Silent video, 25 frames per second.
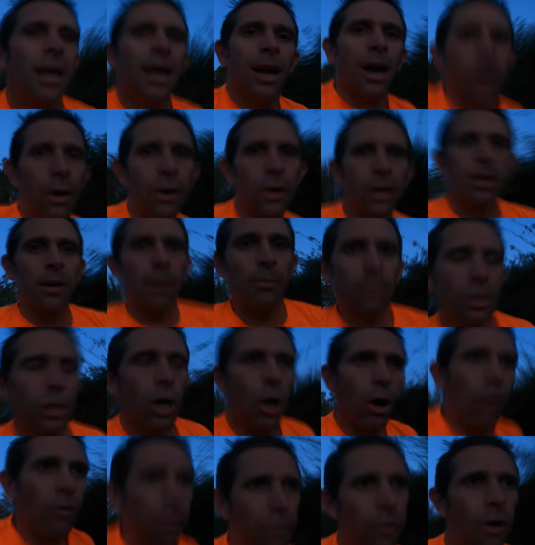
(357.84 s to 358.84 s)
Only comes
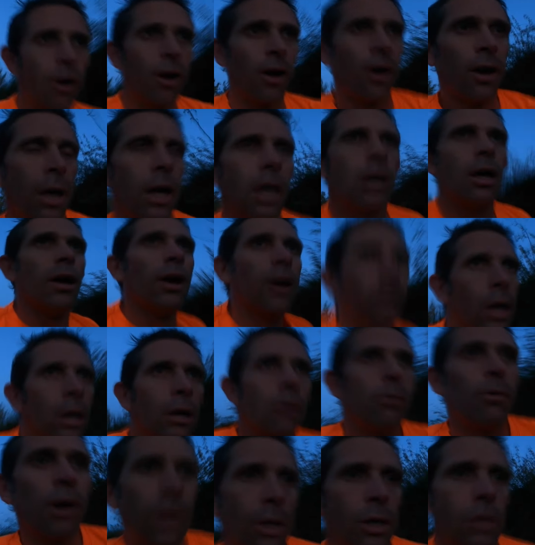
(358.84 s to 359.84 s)
off
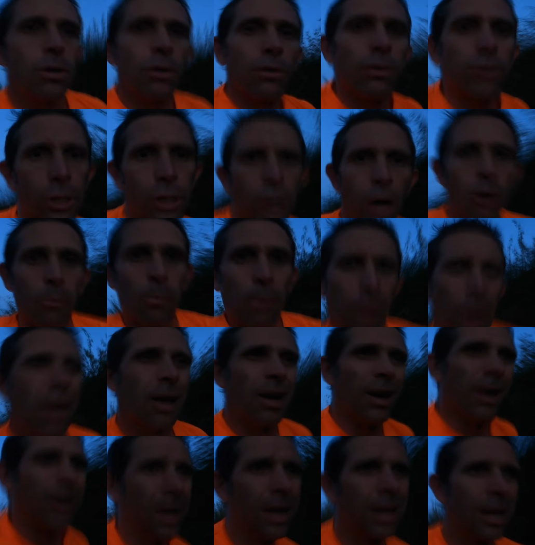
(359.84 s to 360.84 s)
when you use soap.
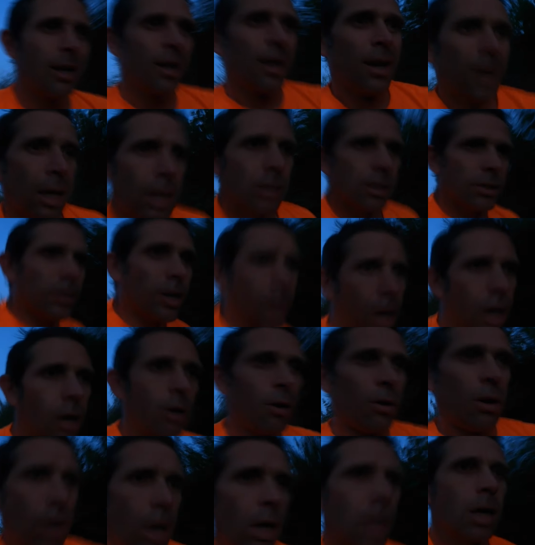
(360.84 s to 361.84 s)

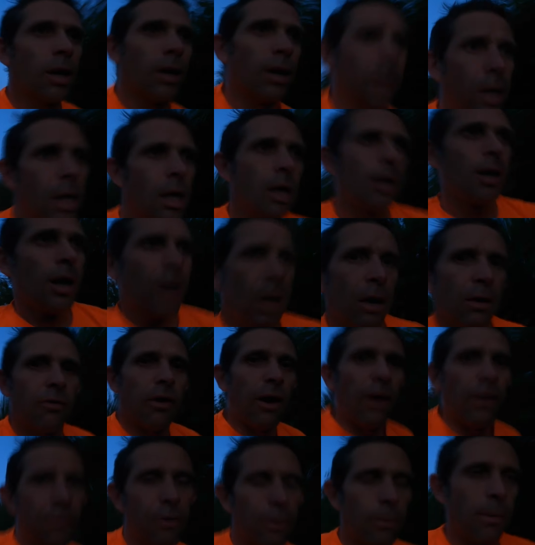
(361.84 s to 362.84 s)
So
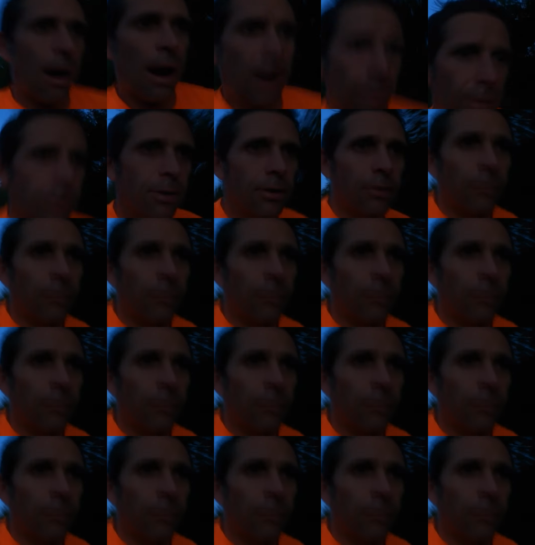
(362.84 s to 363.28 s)
fine for a marathon,